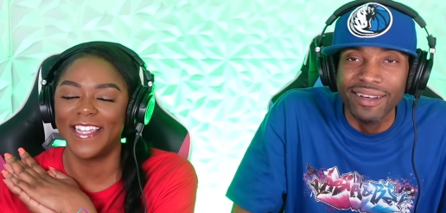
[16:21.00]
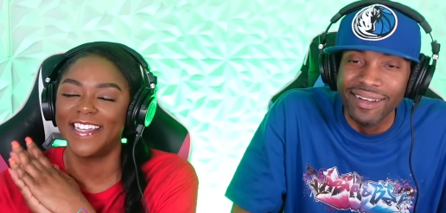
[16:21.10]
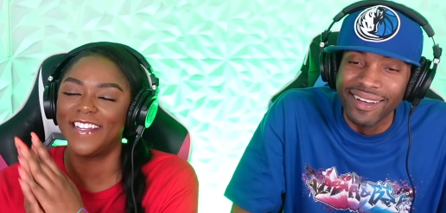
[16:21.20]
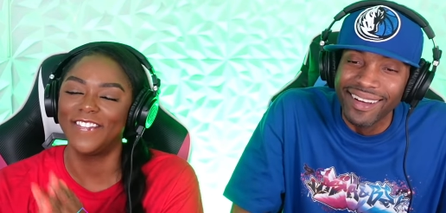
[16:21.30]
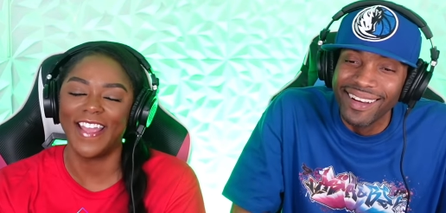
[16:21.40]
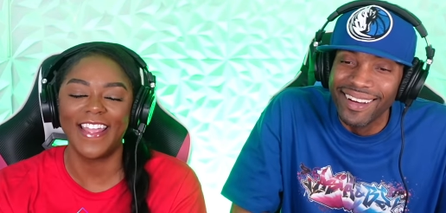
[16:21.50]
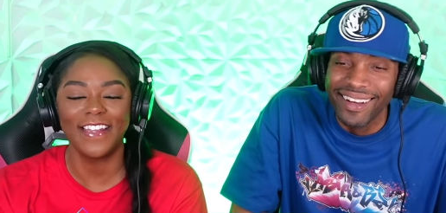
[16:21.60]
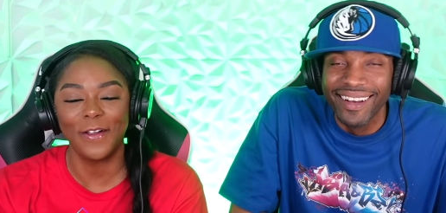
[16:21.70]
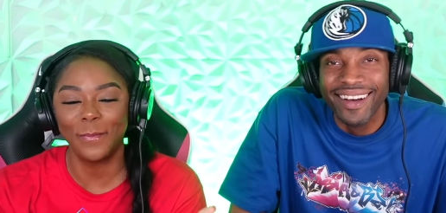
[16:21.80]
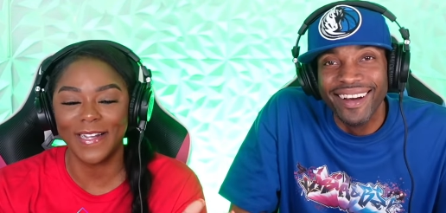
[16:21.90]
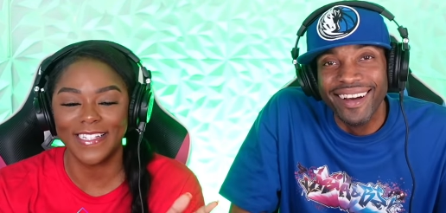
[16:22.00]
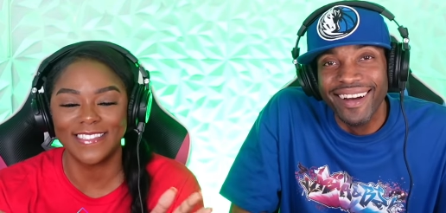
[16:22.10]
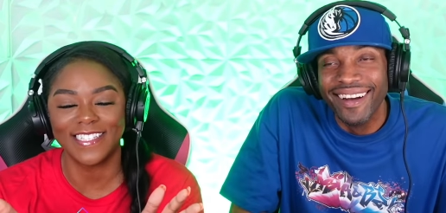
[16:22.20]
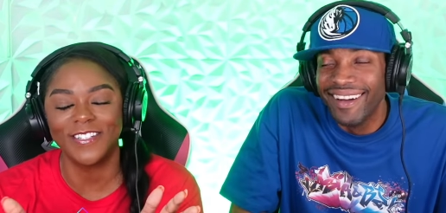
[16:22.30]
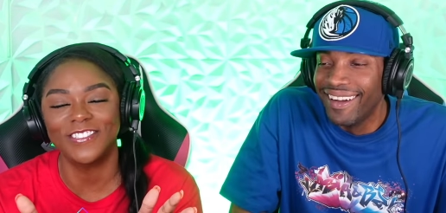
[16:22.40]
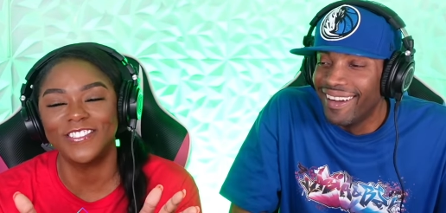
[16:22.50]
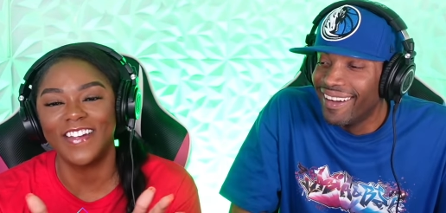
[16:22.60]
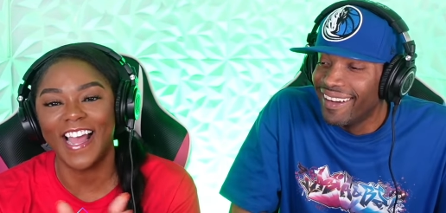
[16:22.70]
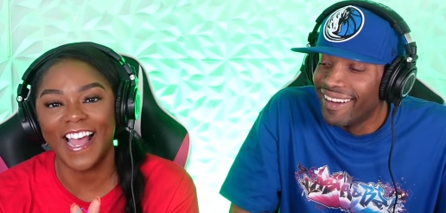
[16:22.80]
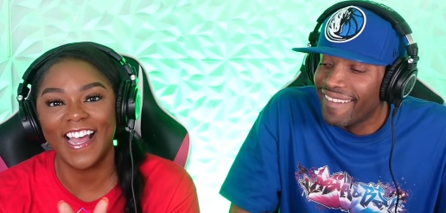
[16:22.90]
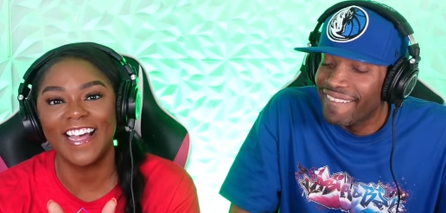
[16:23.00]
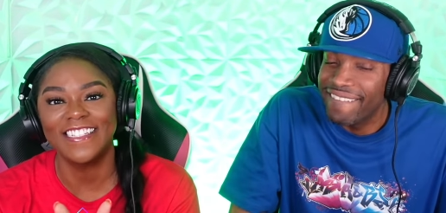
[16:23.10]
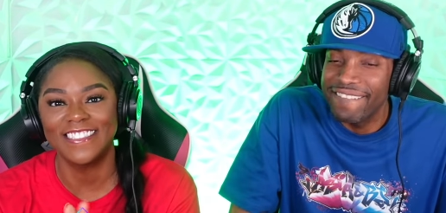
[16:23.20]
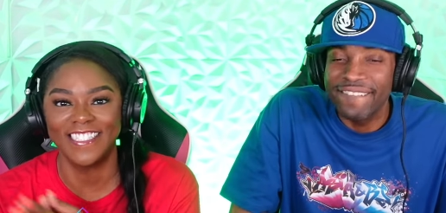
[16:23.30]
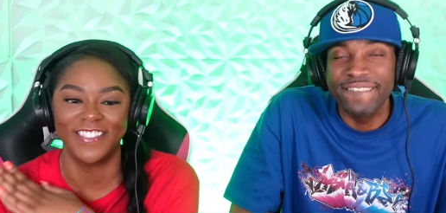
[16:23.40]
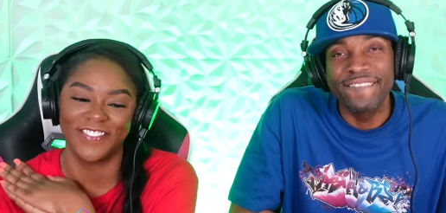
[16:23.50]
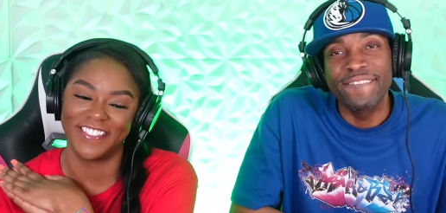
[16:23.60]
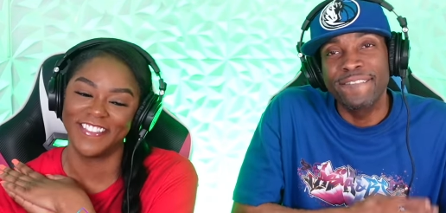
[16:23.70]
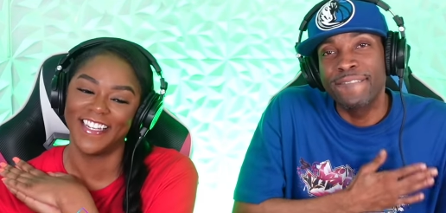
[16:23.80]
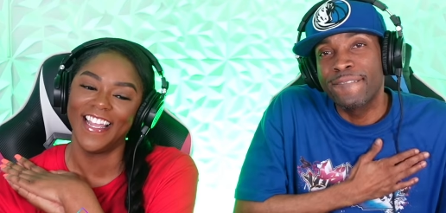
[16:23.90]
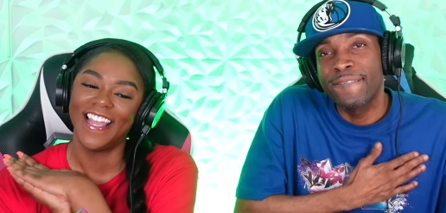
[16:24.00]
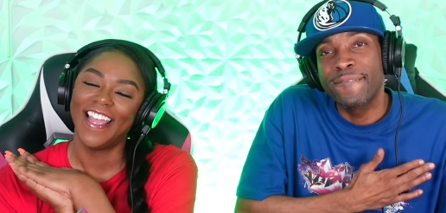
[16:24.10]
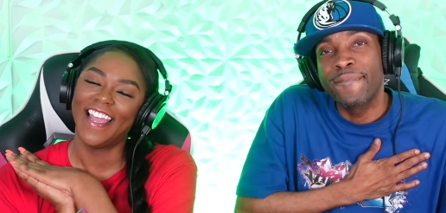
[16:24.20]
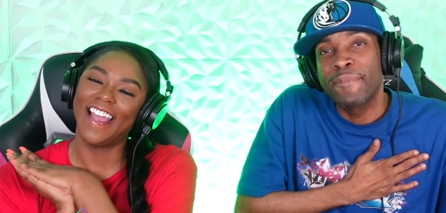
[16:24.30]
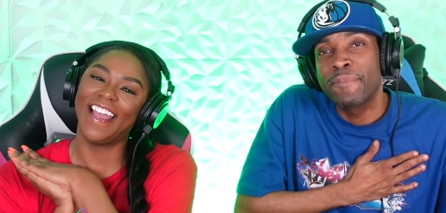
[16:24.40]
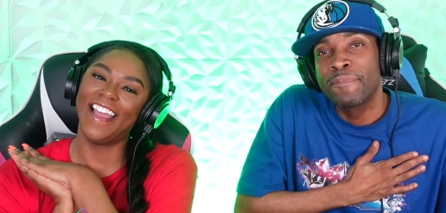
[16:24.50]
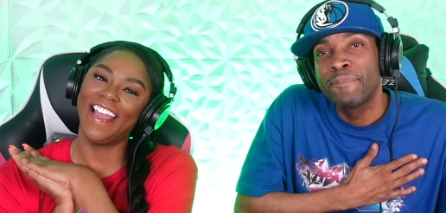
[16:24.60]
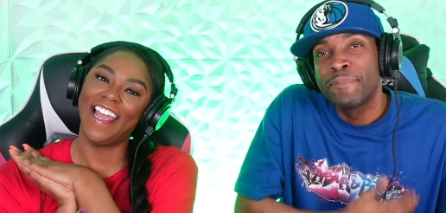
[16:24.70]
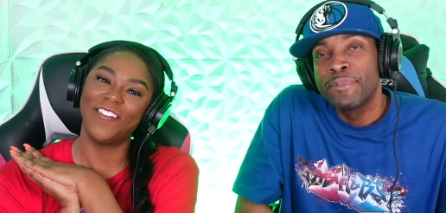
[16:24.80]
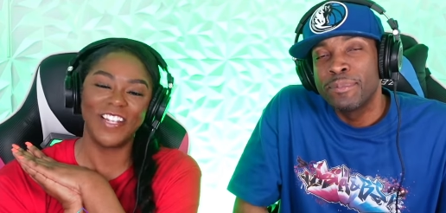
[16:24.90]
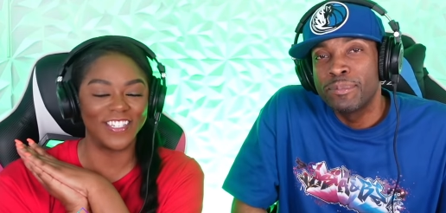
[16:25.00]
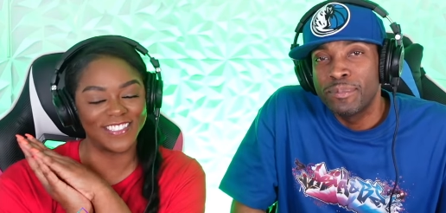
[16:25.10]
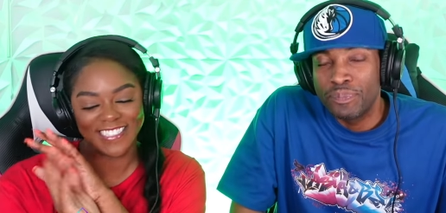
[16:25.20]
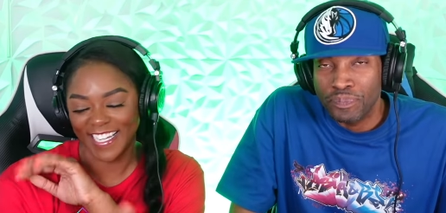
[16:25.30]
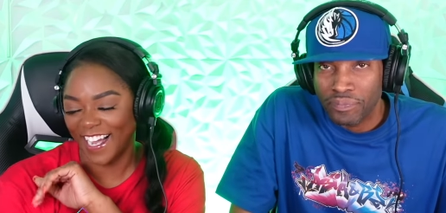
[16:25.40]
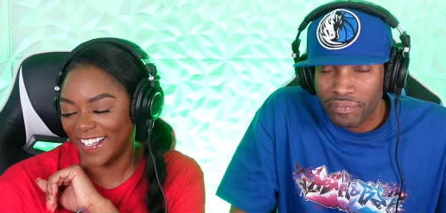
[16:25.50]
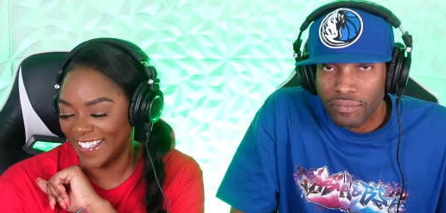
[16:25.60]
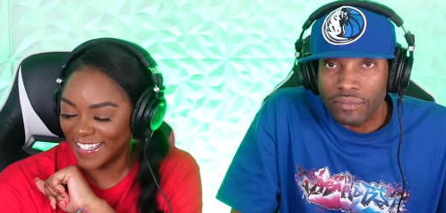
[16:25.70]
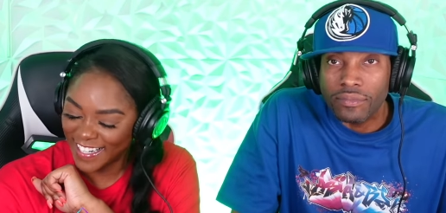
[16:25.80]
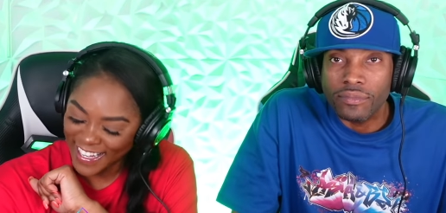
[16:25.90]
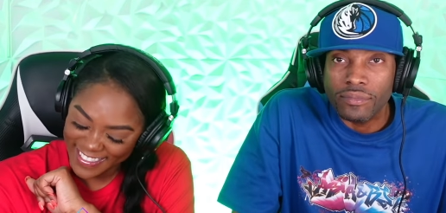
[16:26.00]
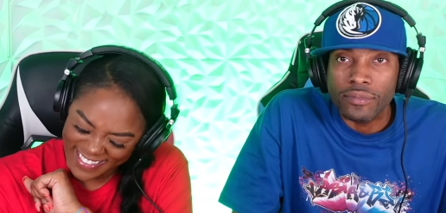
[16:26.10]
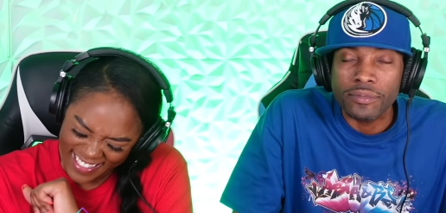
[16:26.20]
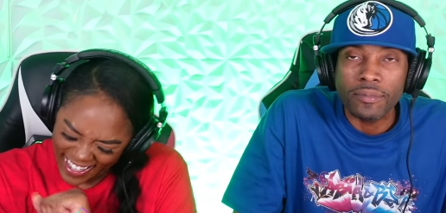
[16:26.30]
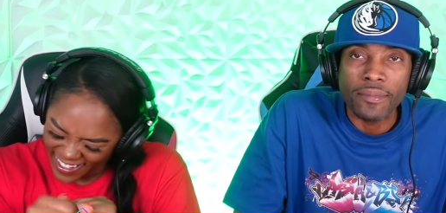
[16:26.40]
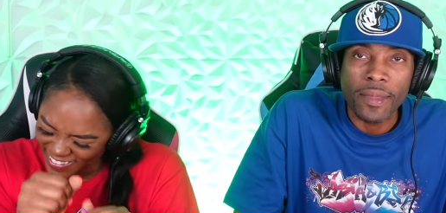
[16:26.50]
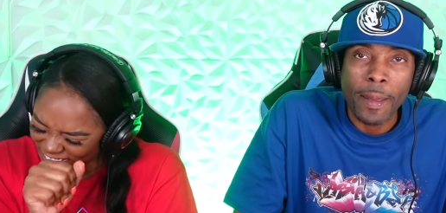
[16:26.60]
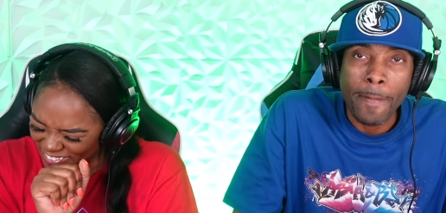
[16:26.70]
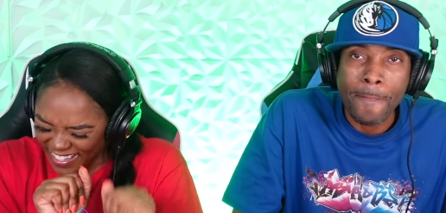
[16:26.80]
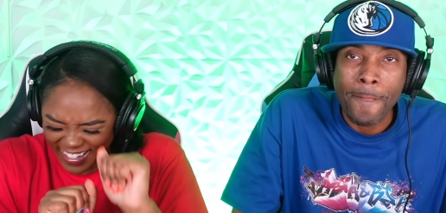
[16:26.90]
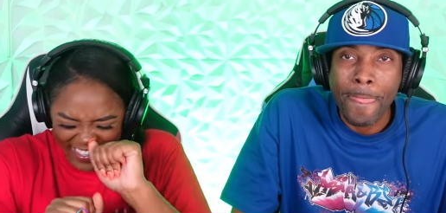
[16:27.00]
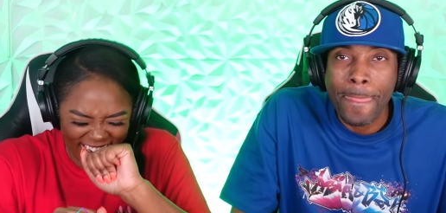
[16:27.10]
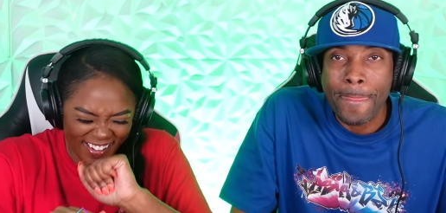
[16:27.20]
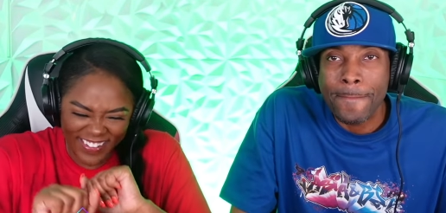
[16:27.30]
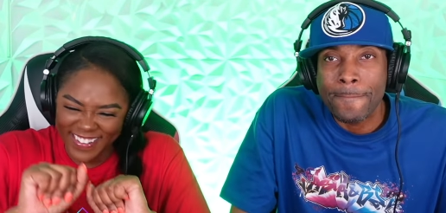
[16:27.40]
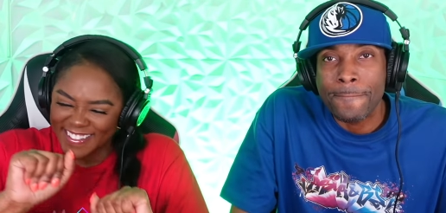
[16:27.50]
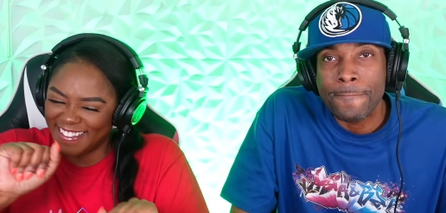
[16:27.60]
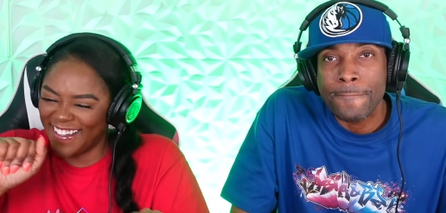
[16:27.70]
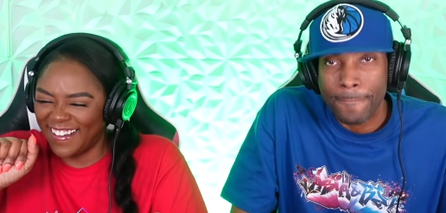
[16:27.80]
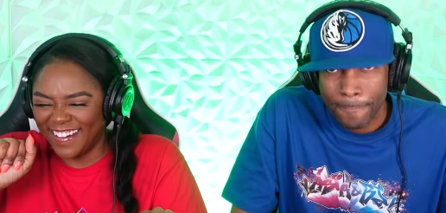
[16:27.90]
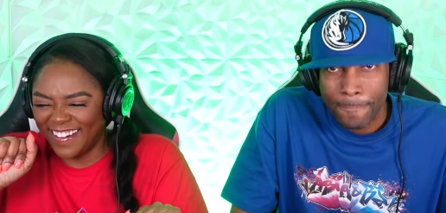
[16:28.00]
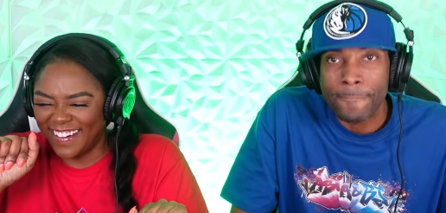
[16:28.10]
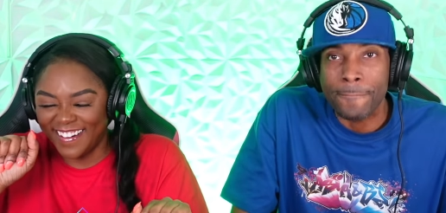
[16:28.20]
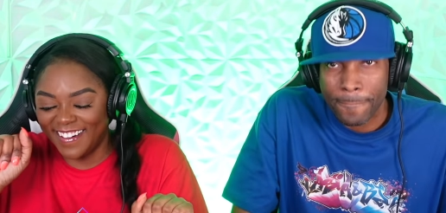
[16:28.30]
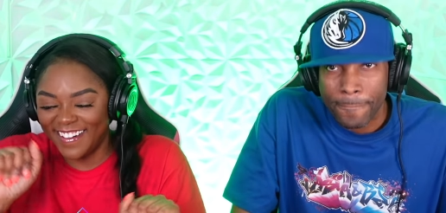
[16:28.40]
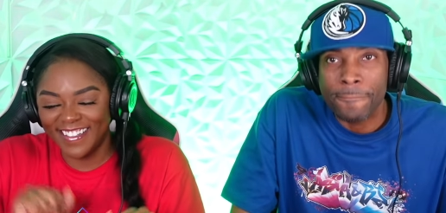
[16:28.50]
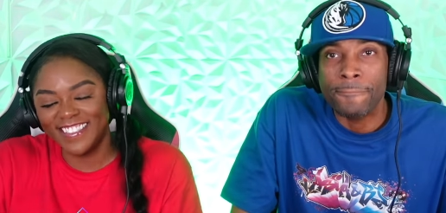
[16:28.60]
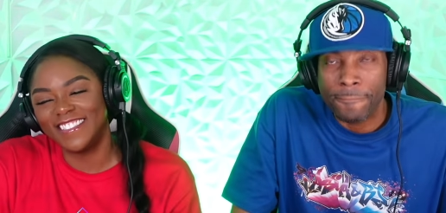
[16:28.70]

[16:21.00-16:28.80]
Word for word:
Speaker 1: and if ain't nobody told you, I love you. And we're going to see y'all in the next video, y'all.